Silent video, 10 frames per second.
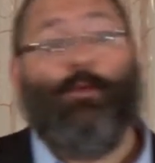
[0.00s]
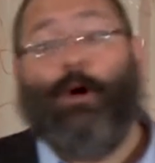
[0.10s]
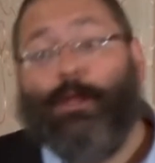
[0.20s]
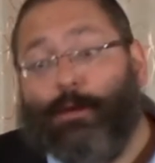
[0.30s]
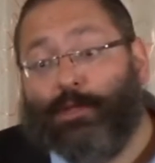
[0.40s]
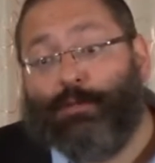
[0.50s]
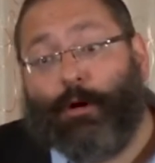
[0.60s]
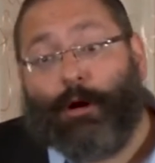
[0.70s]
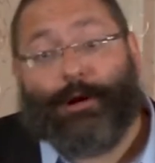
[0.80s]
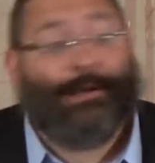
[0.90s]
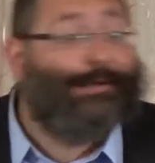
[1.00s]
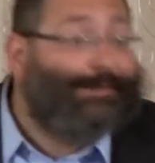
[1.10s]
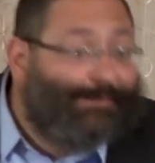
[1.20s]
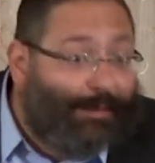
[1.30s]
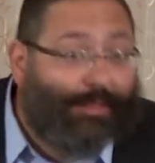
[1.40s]
Williamsburg,
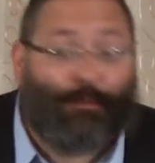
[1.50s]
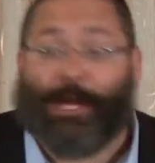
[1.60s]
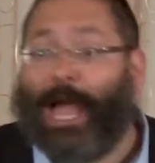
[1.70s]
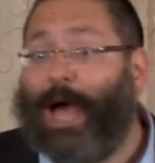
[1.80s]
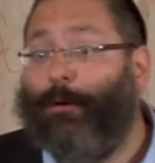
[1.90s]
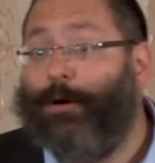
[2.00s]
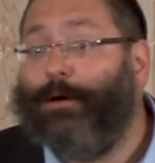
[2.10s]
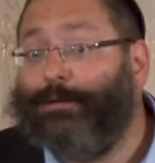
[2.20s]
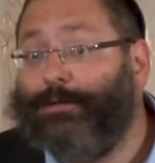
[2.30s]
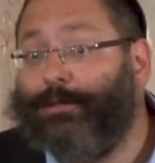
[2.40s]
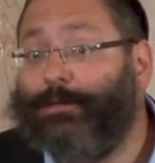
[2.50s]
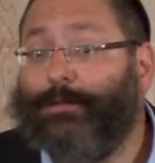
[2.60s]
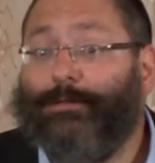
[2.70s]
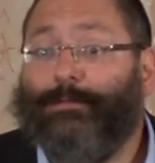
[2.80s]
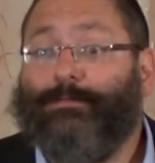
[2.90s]
three
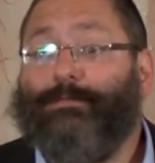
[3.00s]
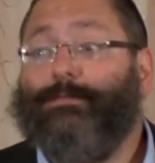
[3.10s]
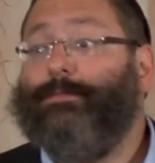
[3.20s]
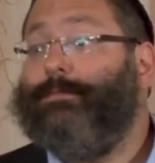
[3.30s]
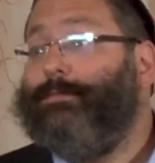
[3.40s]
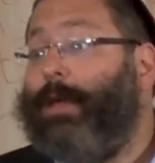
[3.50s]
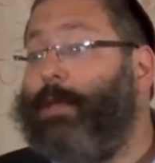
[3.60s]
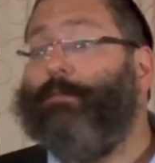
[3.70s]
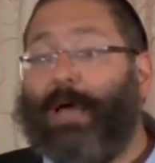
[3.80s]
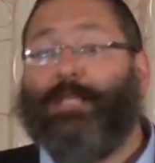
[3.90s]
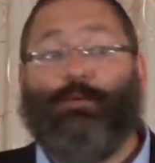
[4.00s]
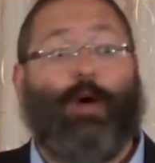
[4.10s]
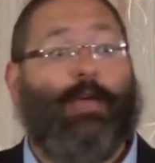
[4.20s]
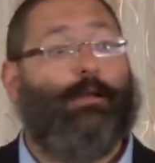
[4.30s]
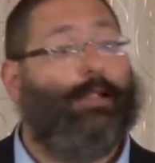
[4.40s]
hours. It depends
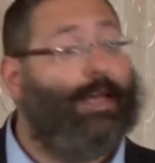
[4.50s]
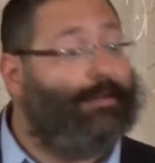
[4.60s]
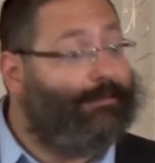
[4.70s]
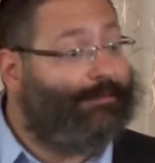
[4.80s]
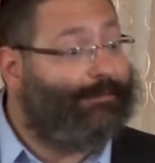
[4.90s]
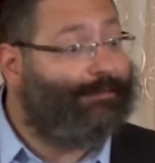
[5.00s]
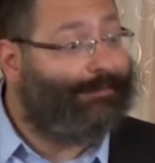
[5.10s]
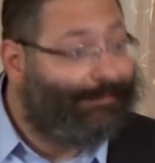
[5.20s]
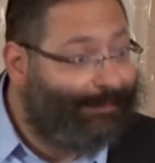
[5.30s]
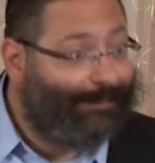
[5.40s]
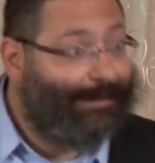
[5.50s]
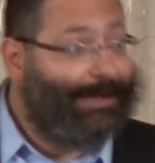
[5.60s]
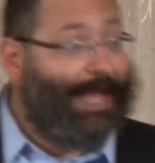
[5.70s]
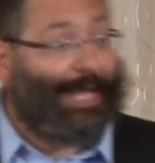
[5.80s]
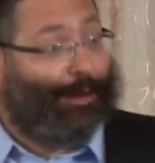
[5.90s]
where you live.
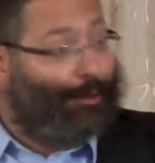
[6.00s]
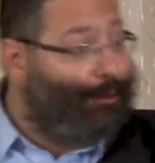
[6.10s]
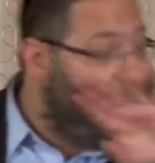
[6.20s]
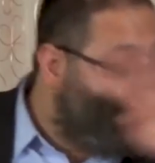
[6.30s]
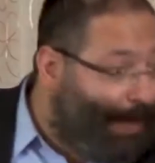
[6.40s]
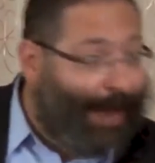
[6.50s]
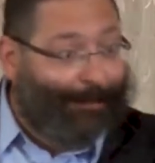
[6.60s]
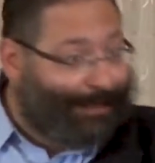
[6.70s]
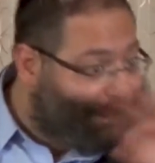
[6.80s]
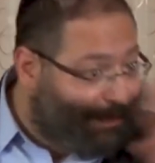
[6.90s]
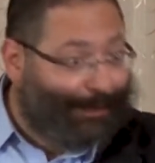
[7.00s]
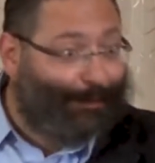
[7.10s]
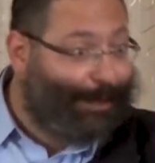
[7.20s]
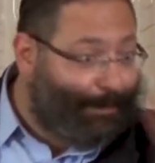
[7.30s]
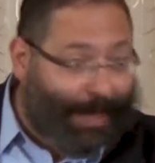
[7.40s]
And I don't know whose marriages are
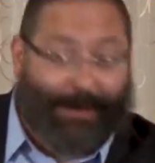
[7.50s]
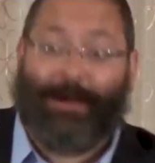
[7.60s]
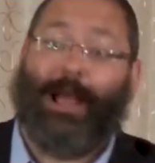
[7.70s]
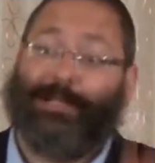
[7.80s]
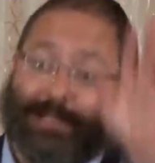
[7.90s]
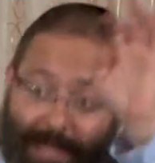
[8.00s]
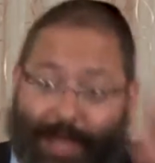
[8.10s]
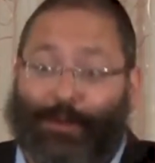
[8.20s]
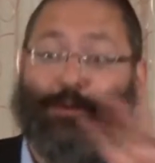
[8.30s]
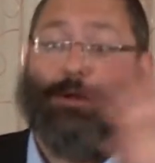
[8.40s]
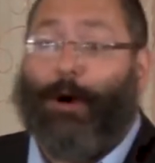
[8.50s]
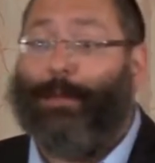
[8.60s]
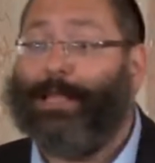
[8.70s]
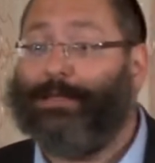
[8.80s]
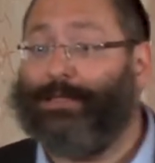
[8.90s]
doing better. Actually, I do know,
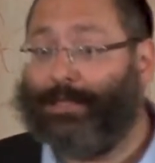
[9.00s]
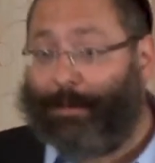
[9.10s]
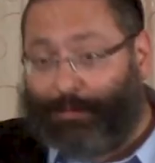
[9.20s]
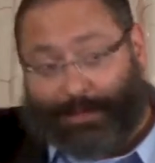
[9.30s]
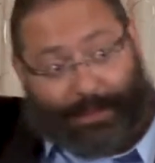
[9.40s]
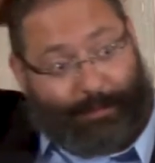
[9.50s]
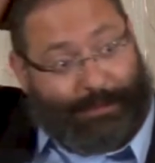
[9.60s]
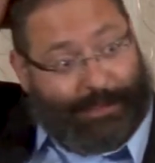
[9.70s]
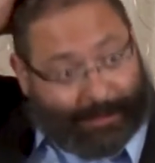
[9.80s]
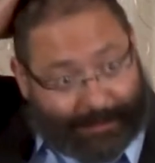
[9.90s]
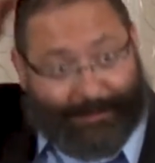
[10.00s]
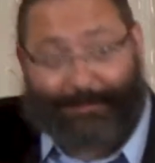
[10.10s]
but that's a separate subject.